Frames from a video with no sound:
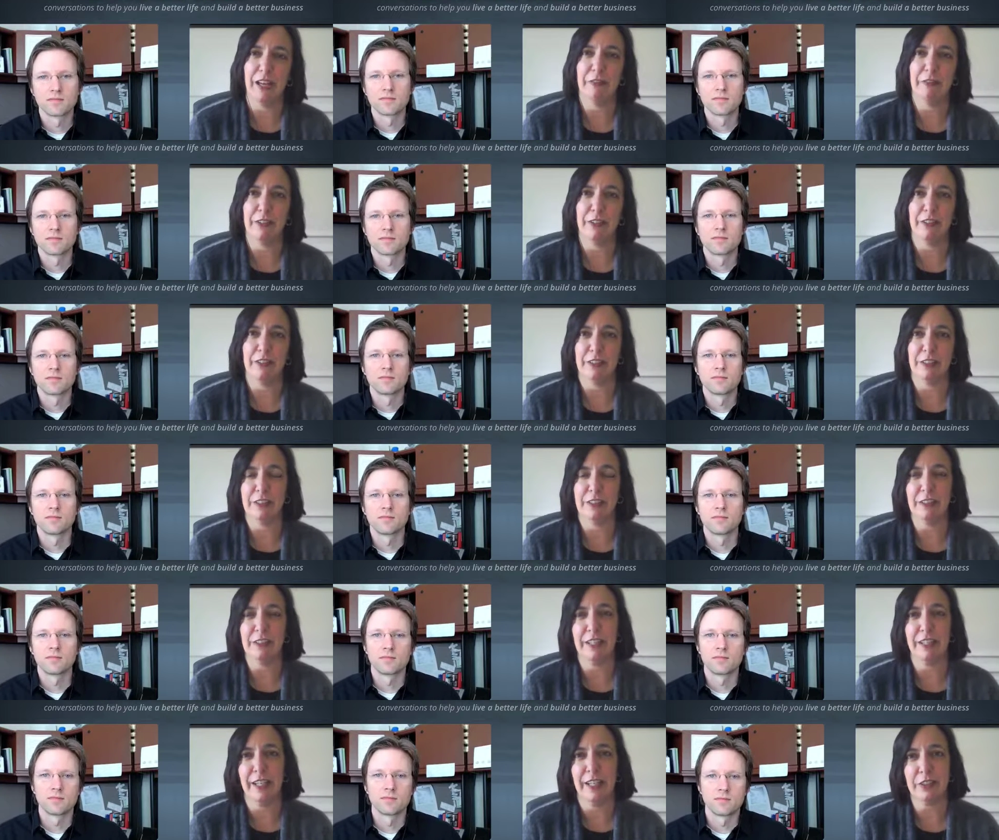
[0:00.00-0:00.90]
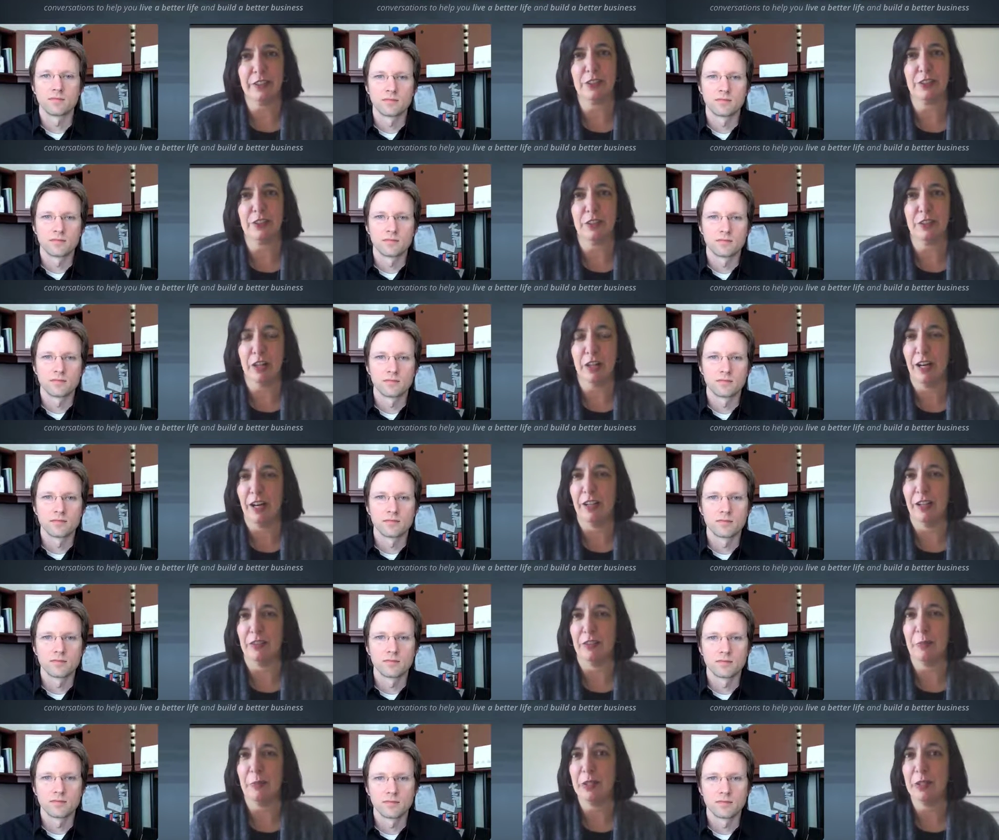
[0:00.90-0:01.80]
Speaker 1: effort, little extra
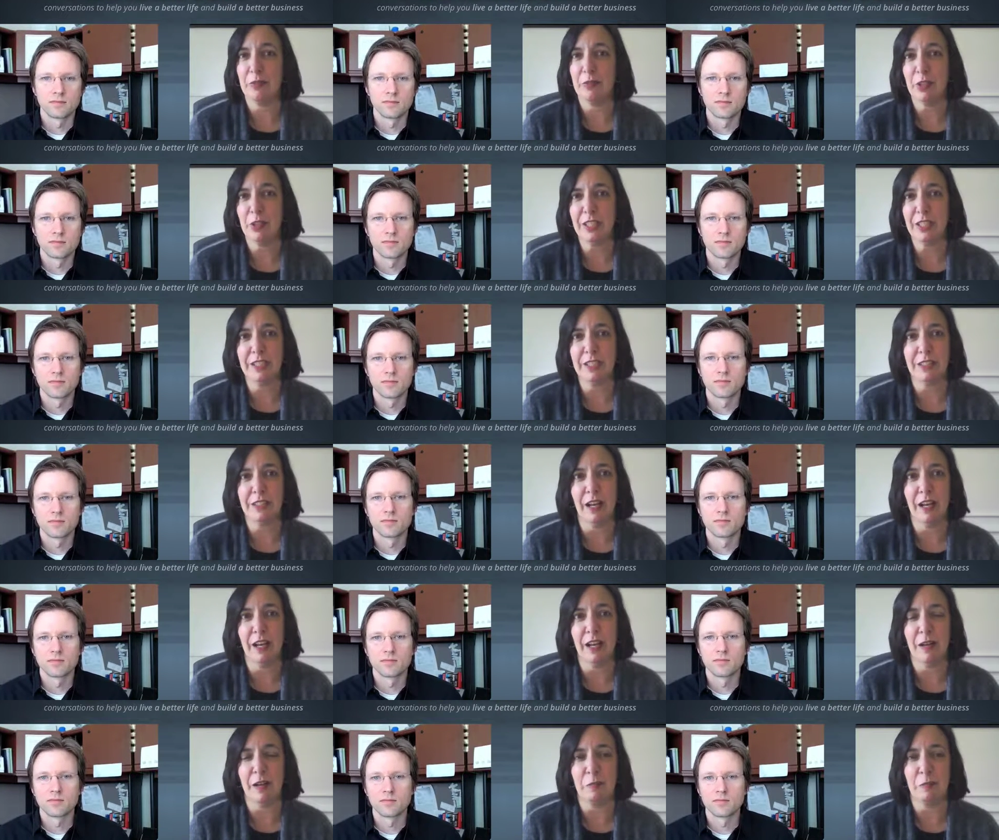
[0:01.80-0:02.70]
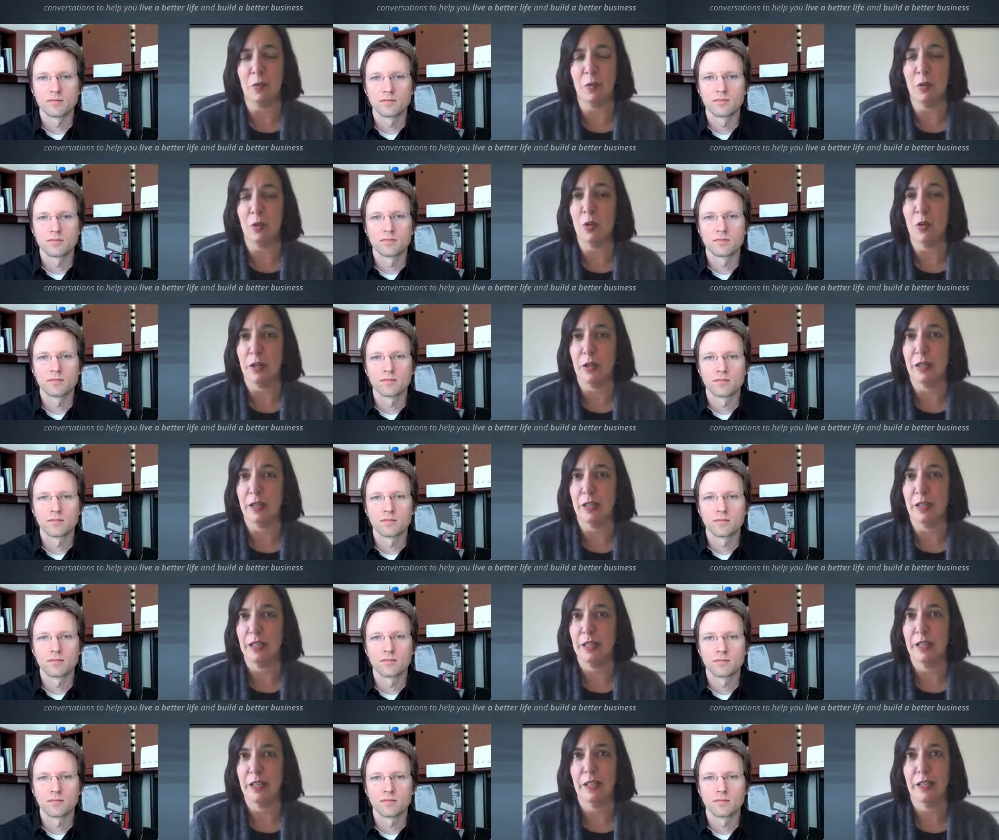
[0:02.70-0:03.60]
cost, but really not more
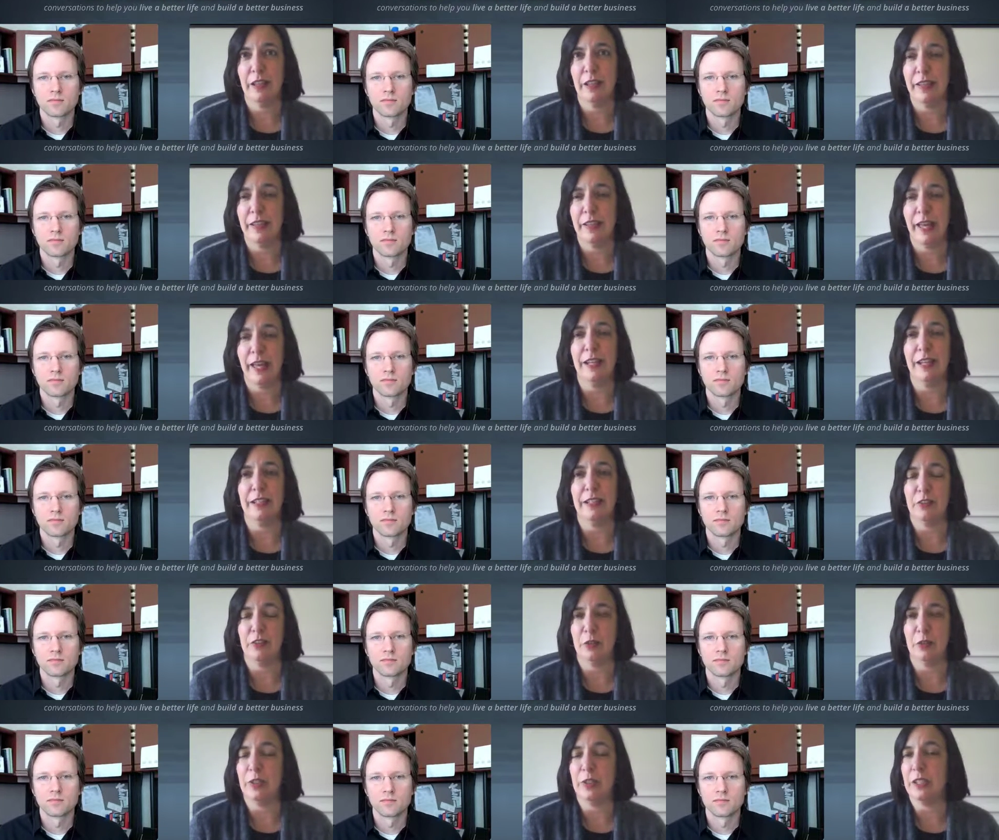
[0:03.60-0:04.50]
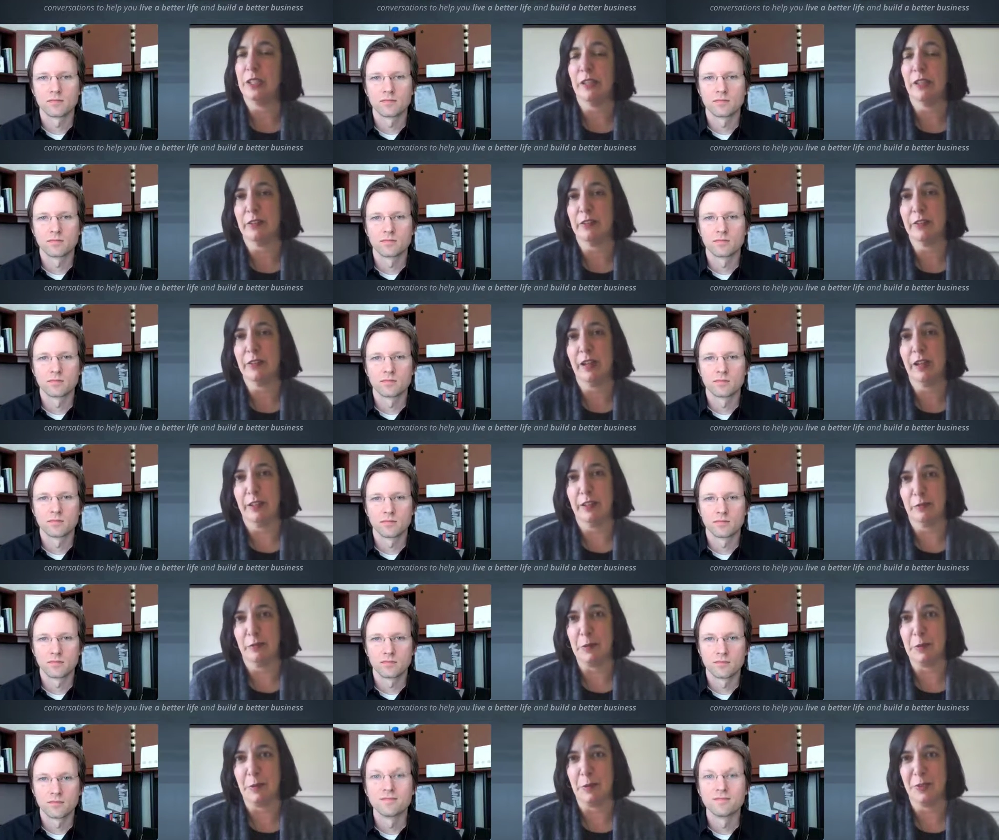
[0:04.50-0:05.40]
than doing another kind of
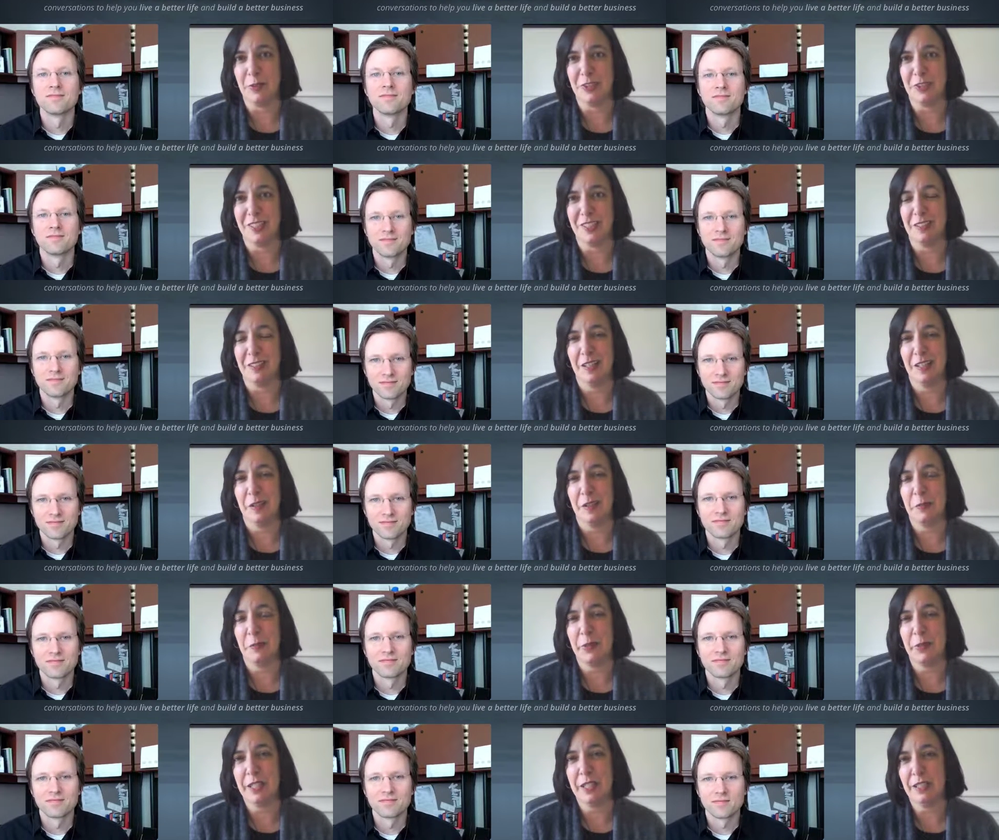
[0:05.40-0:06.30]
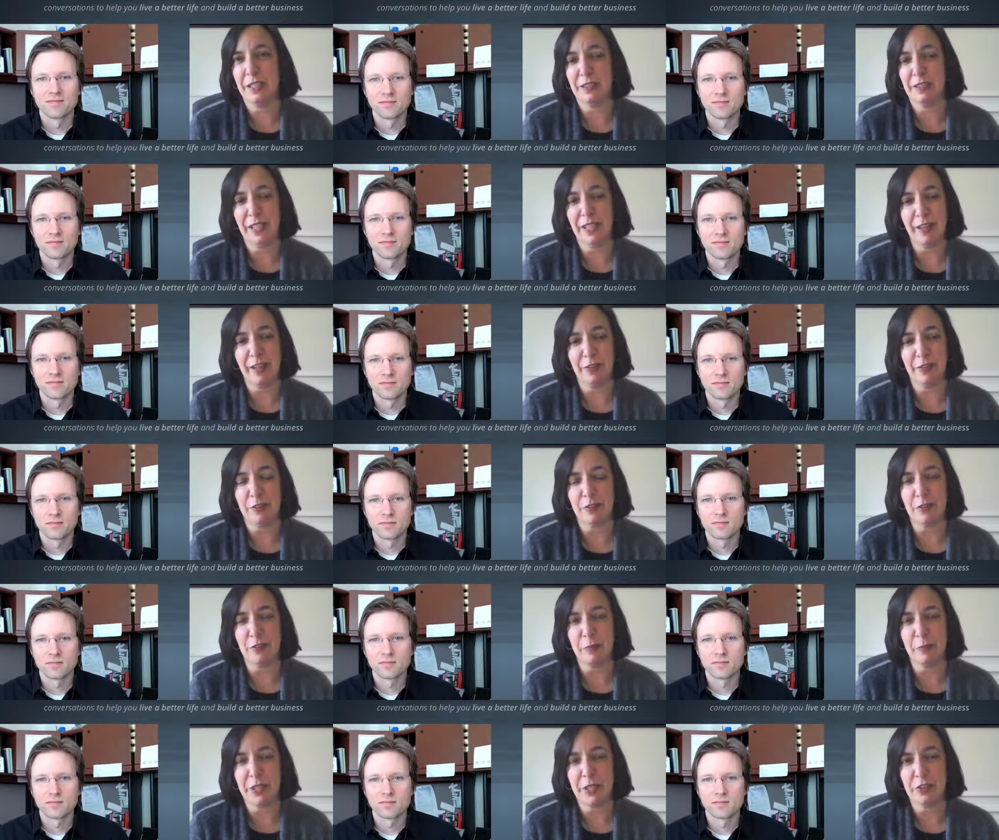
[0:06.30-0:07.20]
promotion but it allowed the
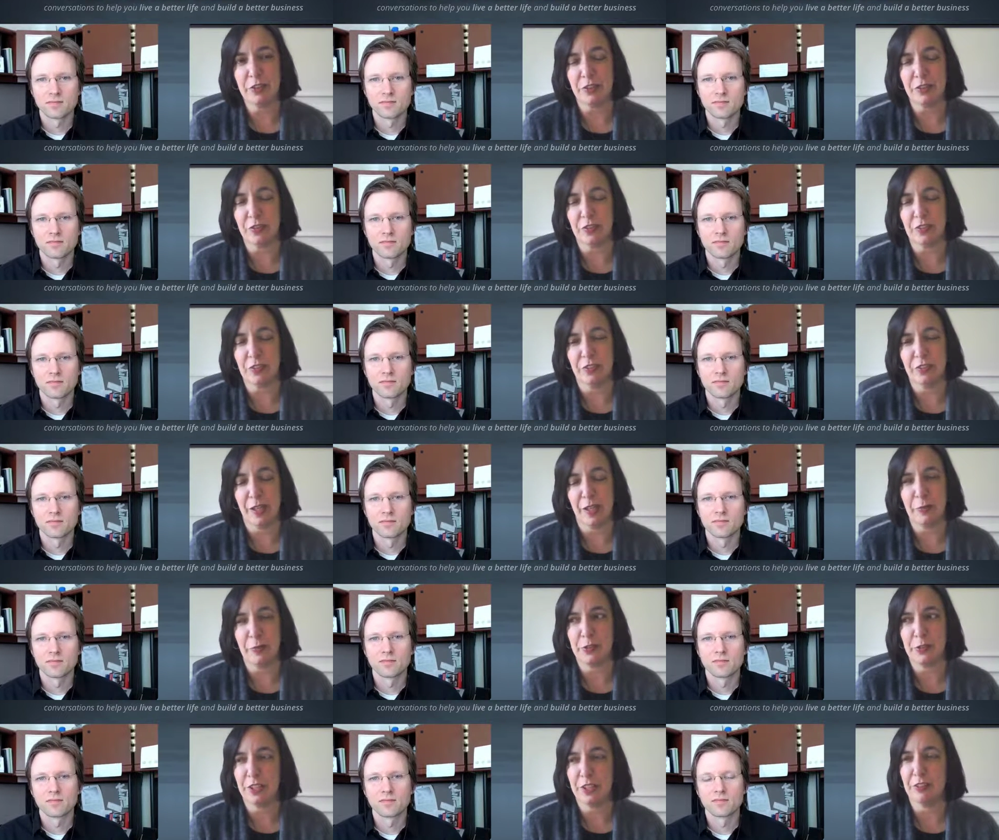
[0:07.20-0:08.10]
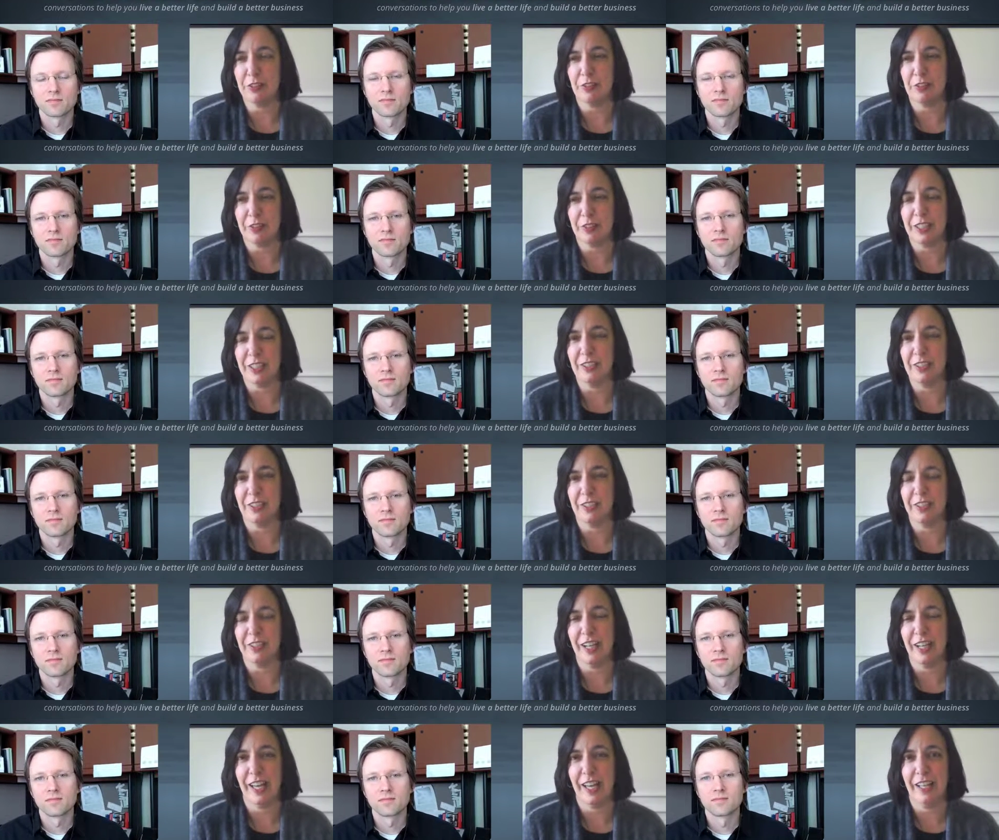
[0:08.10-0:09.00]
spaciousness that particular
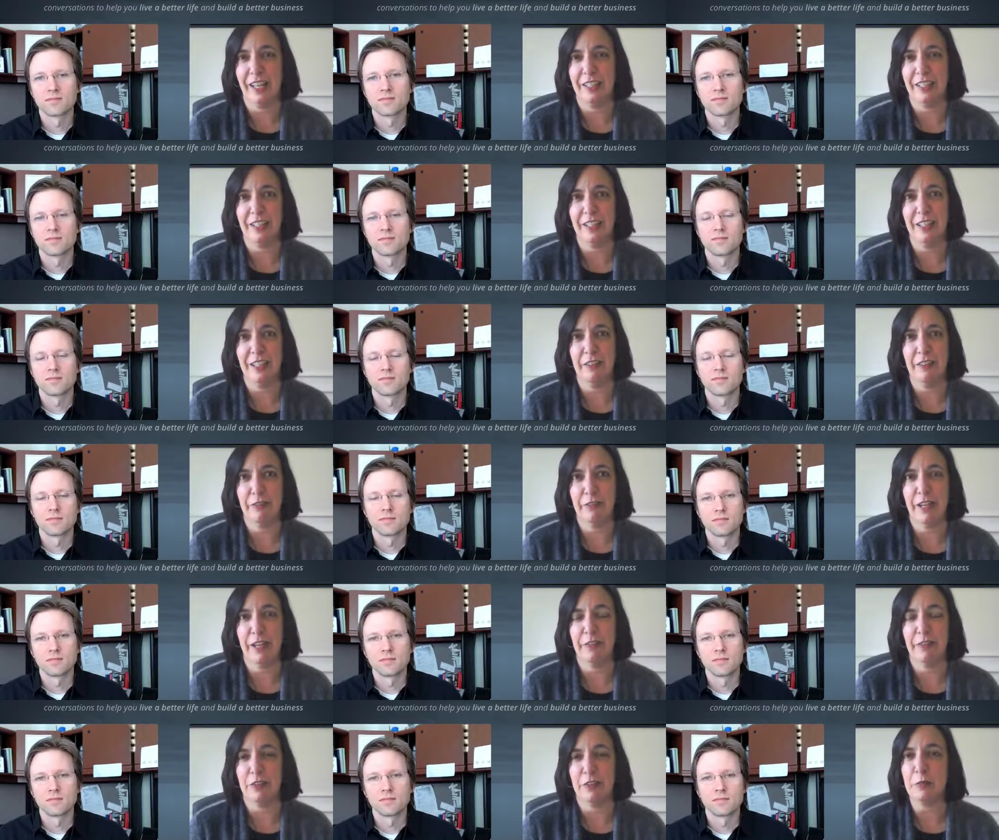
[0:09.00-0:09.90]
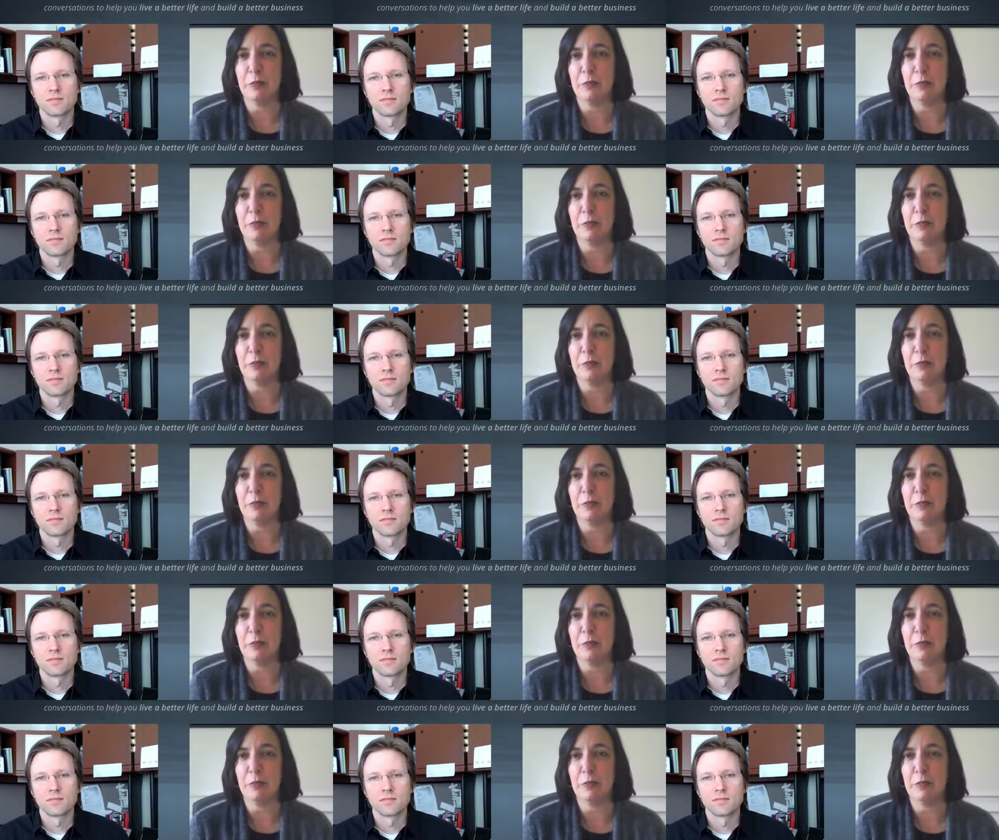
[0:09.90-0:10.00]
leader had found the